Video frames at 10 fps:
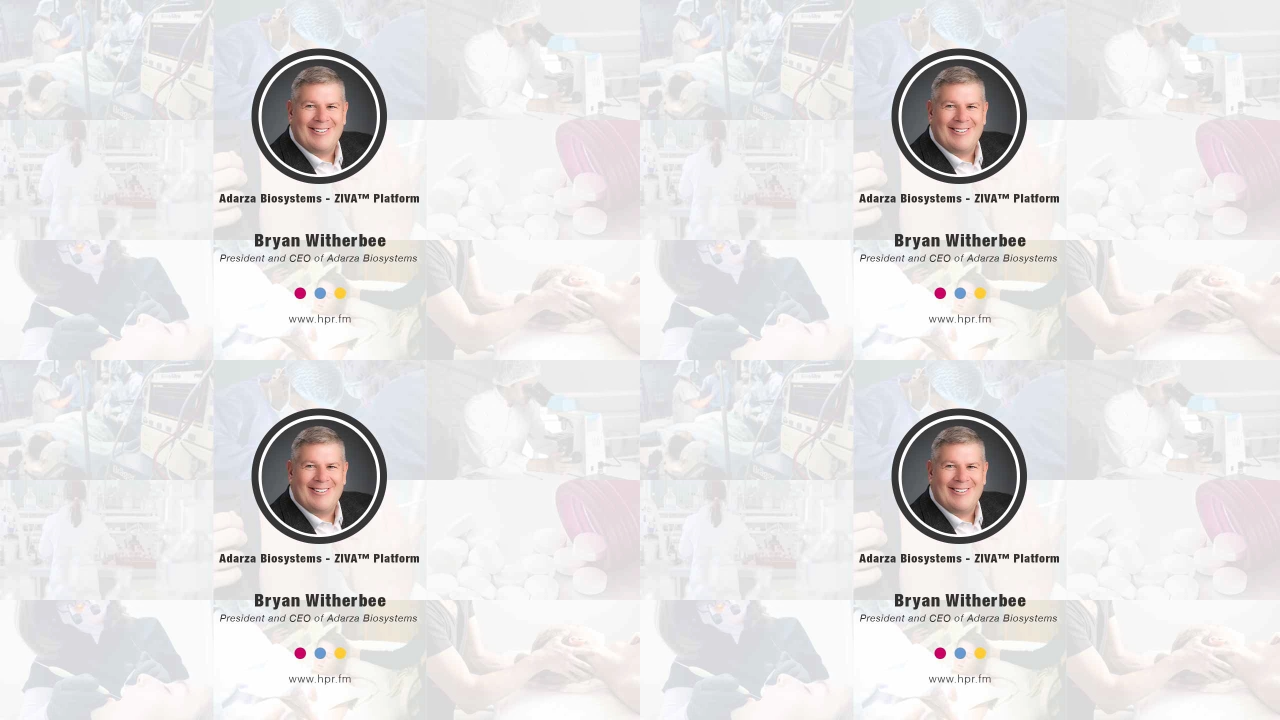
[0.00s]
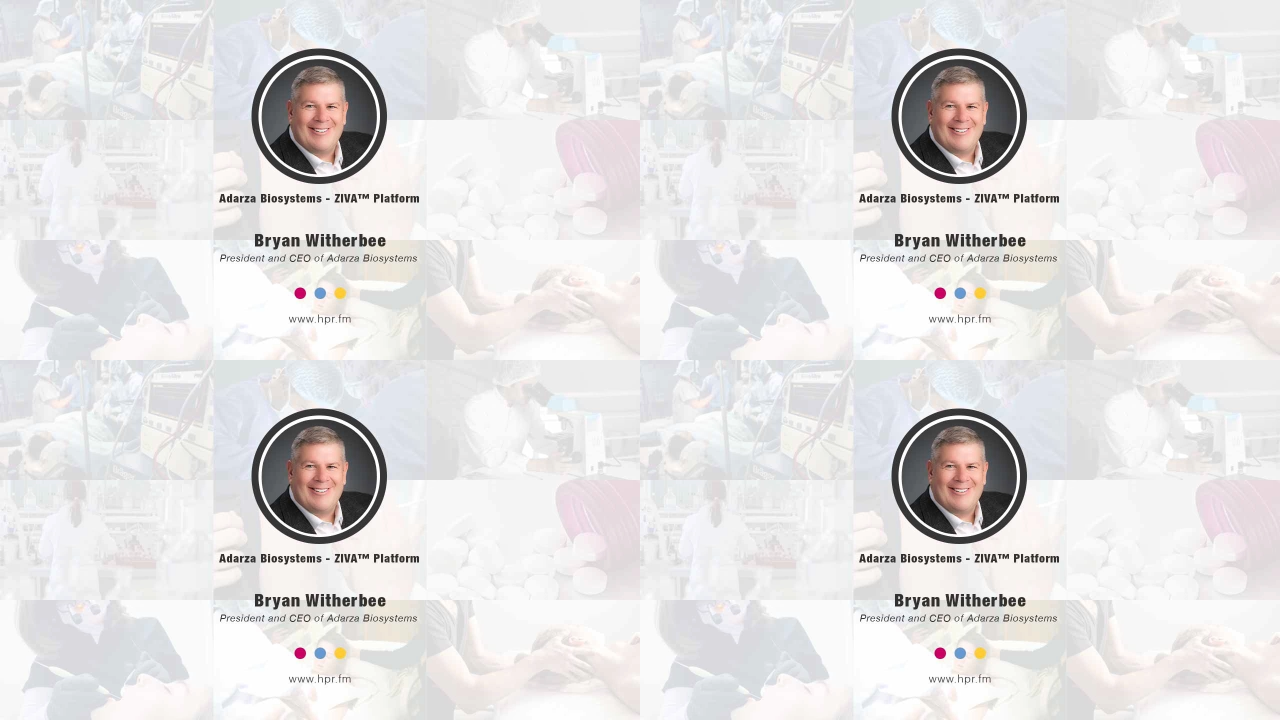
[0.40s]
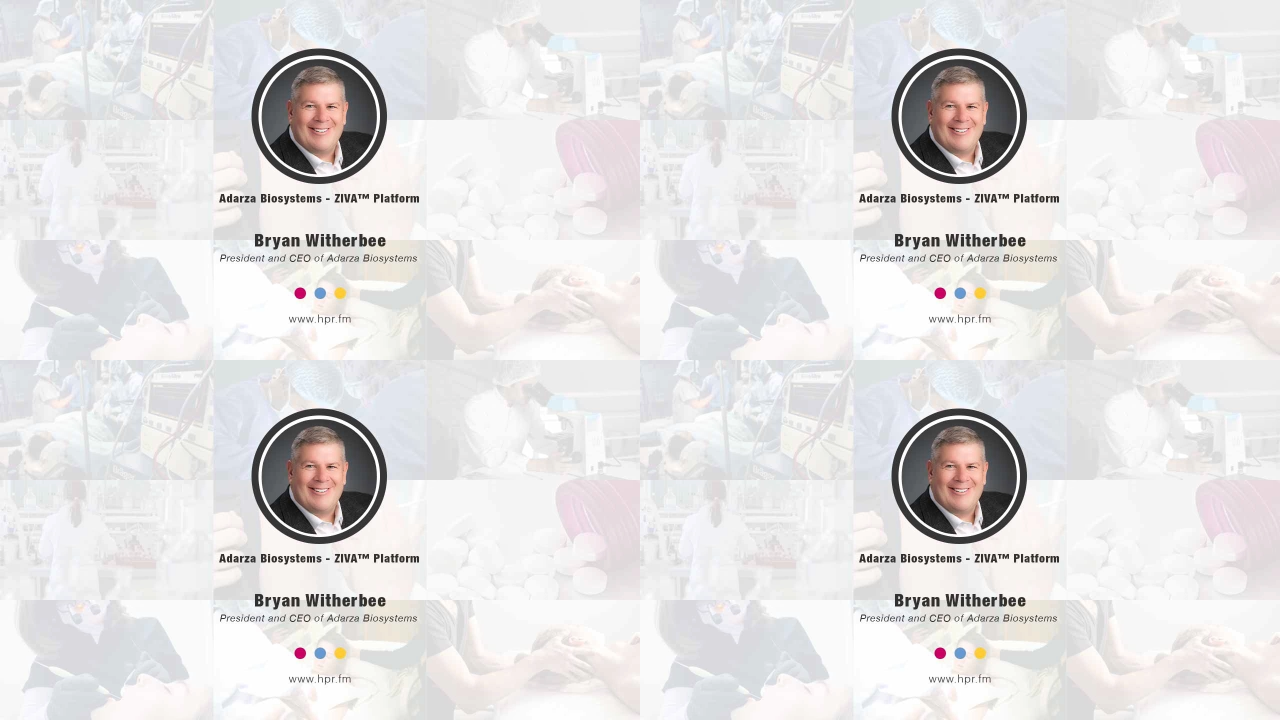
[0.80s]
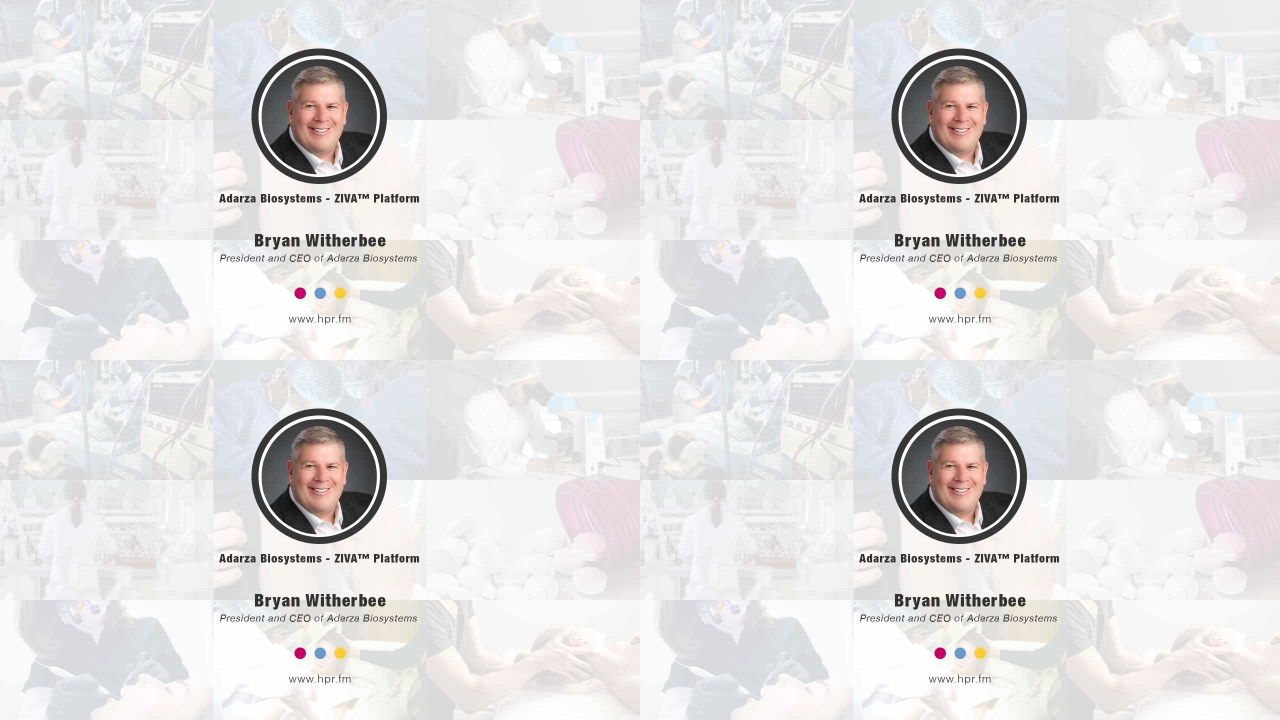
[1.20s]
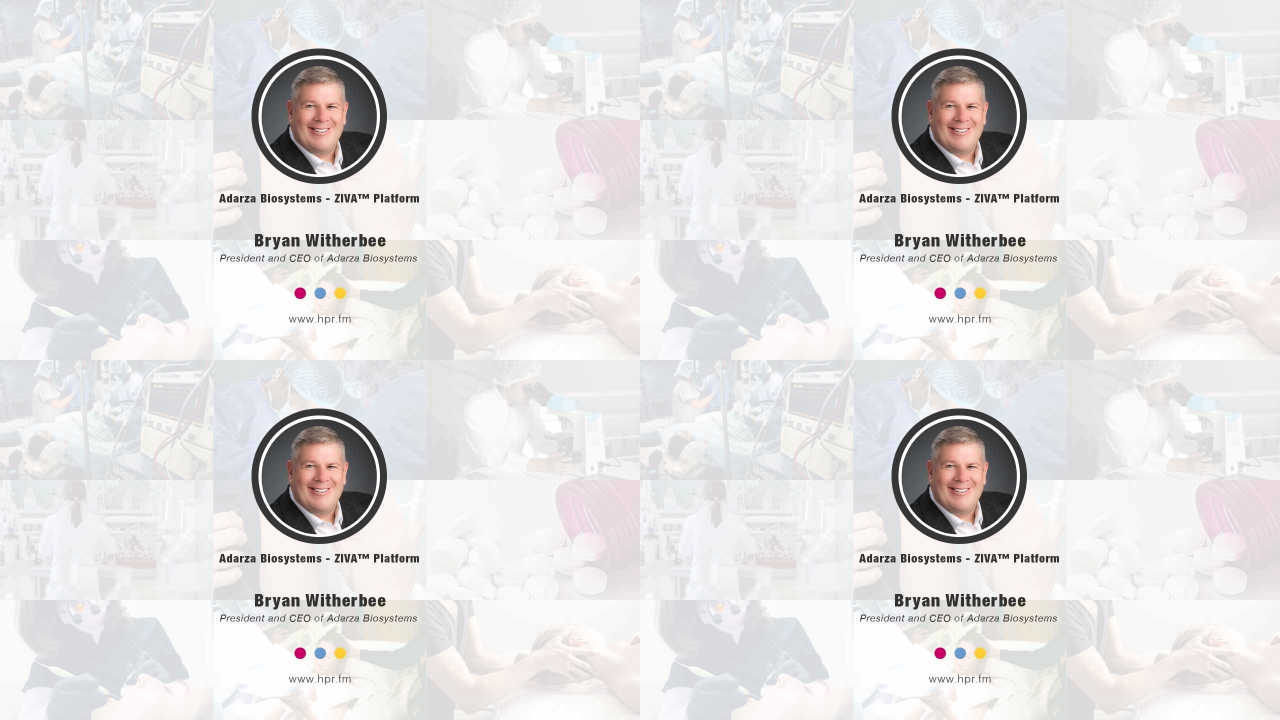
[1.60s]

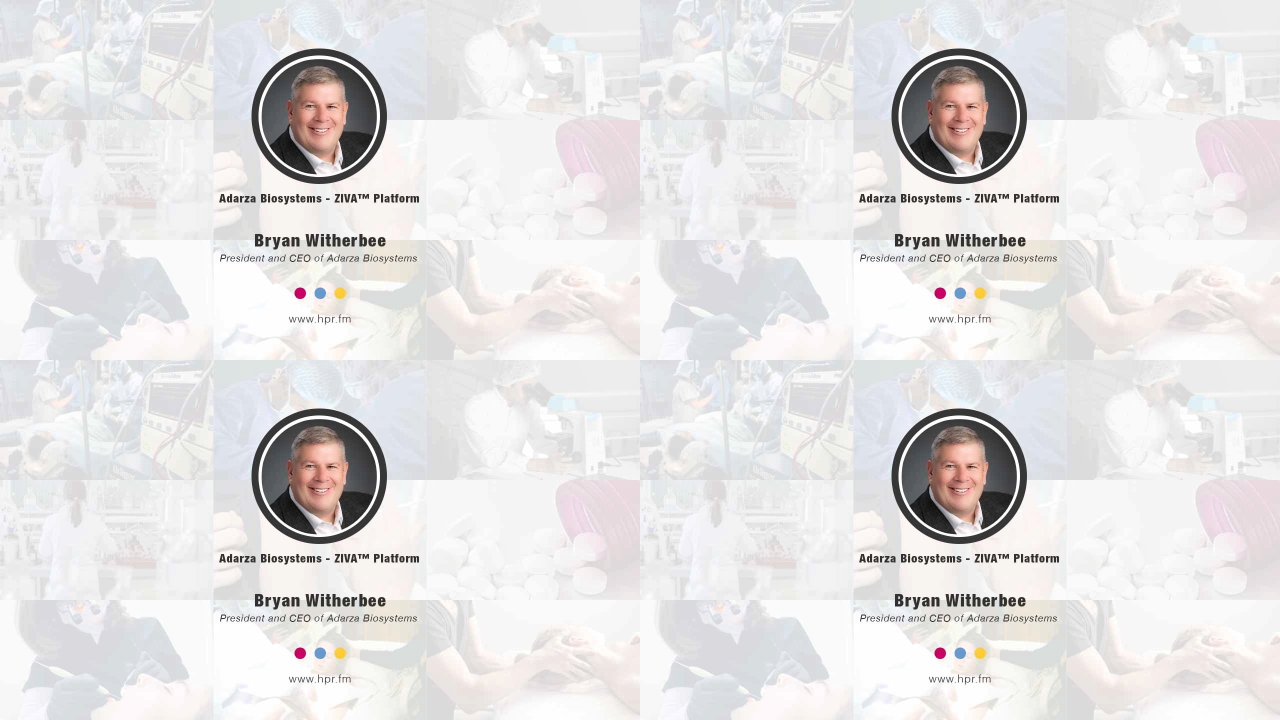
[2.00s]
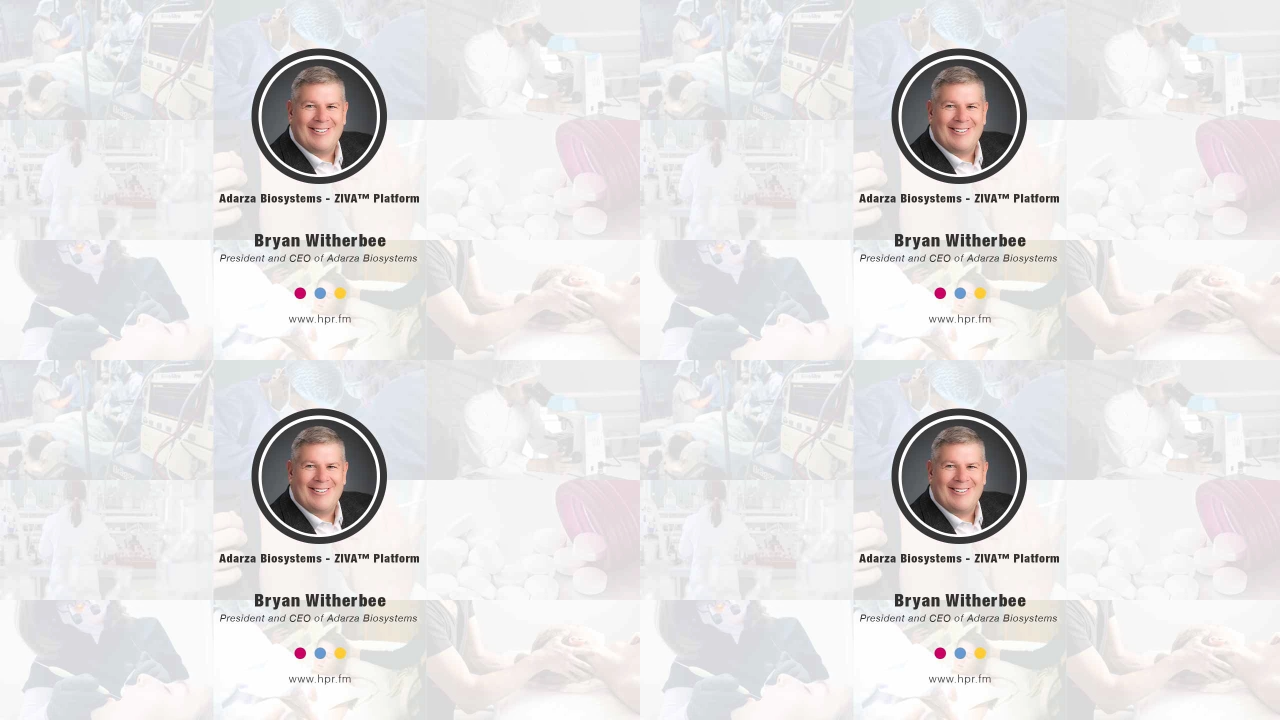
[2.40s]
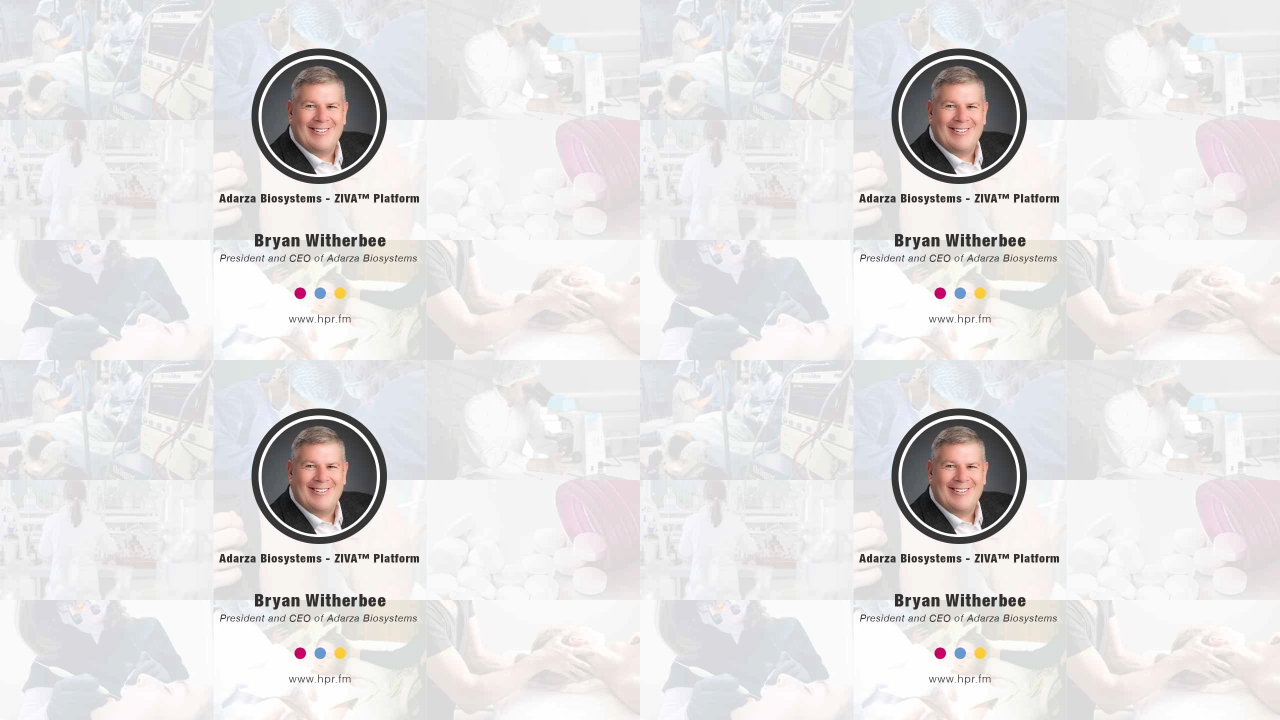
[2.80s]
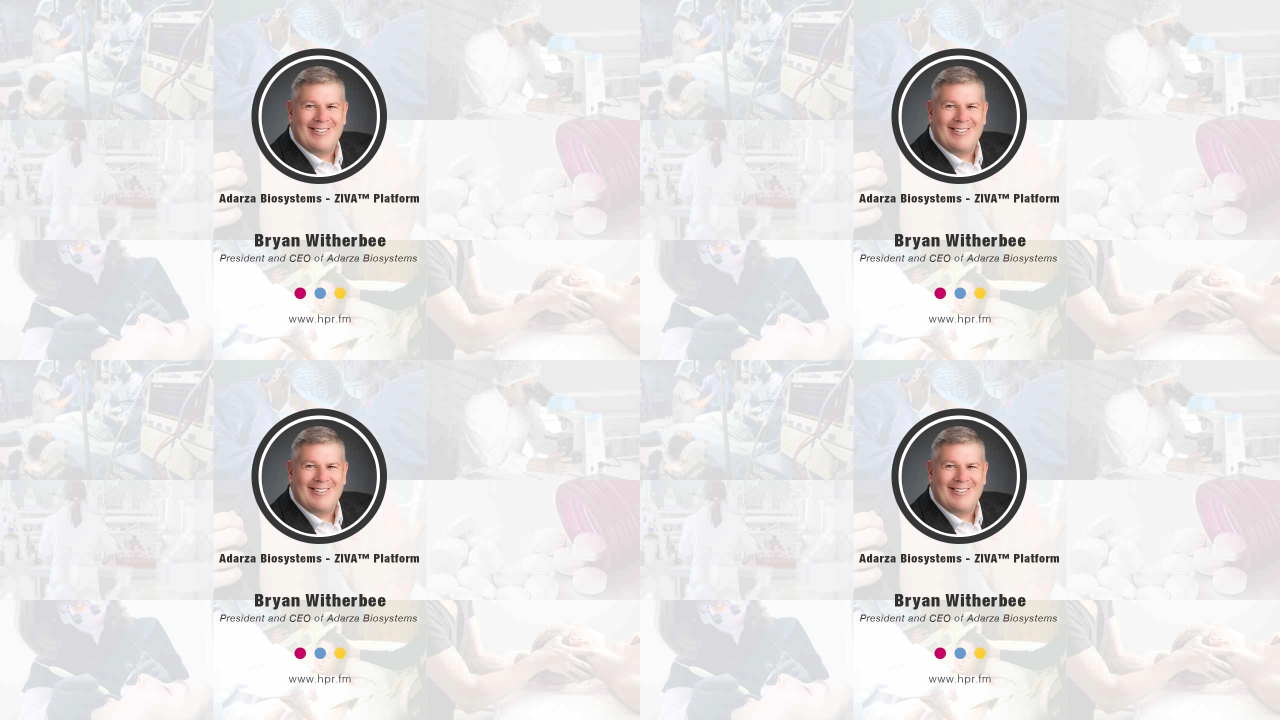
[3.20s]
The face doesn't move, so there is nothing to read.